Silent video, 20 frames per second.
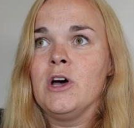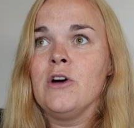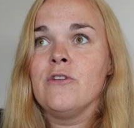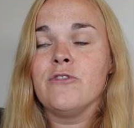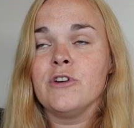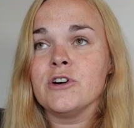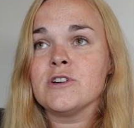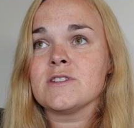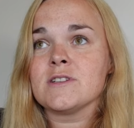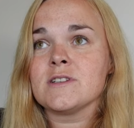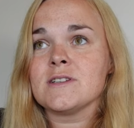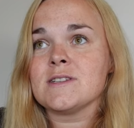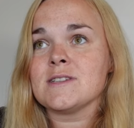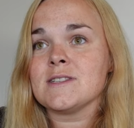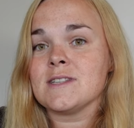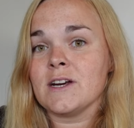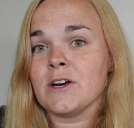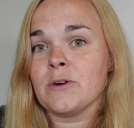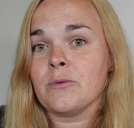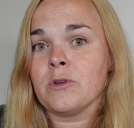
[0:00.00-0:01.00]

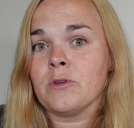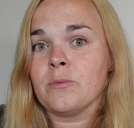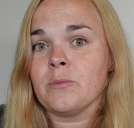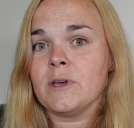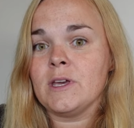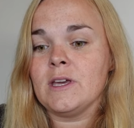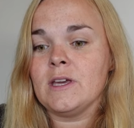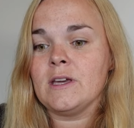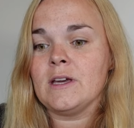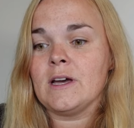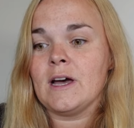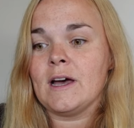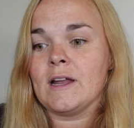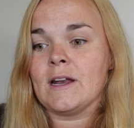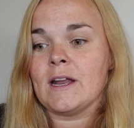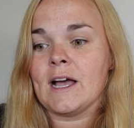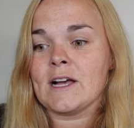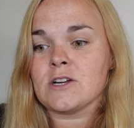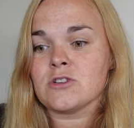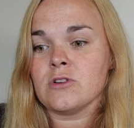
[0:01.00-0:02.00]
versus there will be an
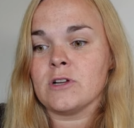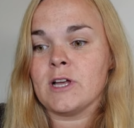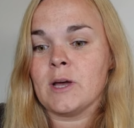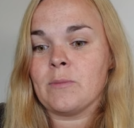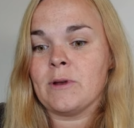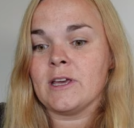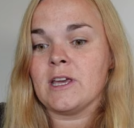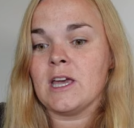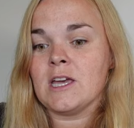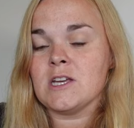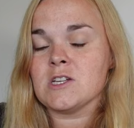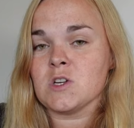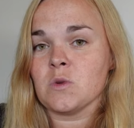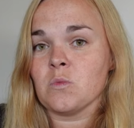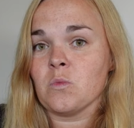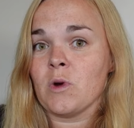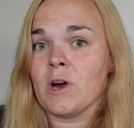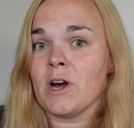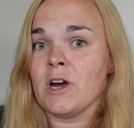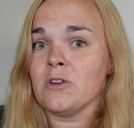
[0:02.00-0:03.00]
actual
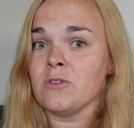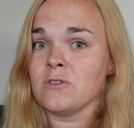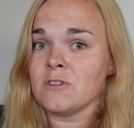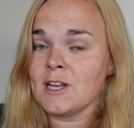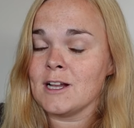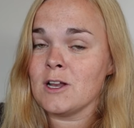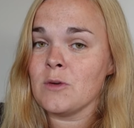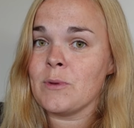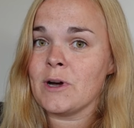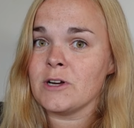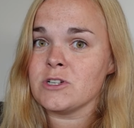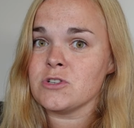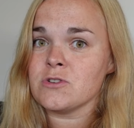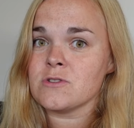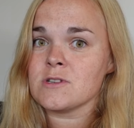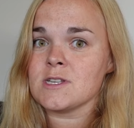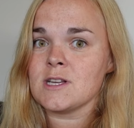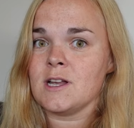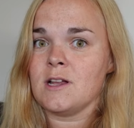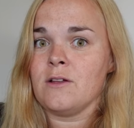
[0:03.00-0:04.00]
application where you tell about
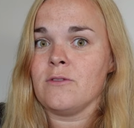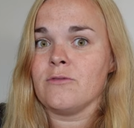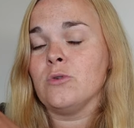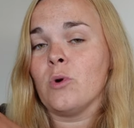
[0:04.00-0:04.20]
yourself,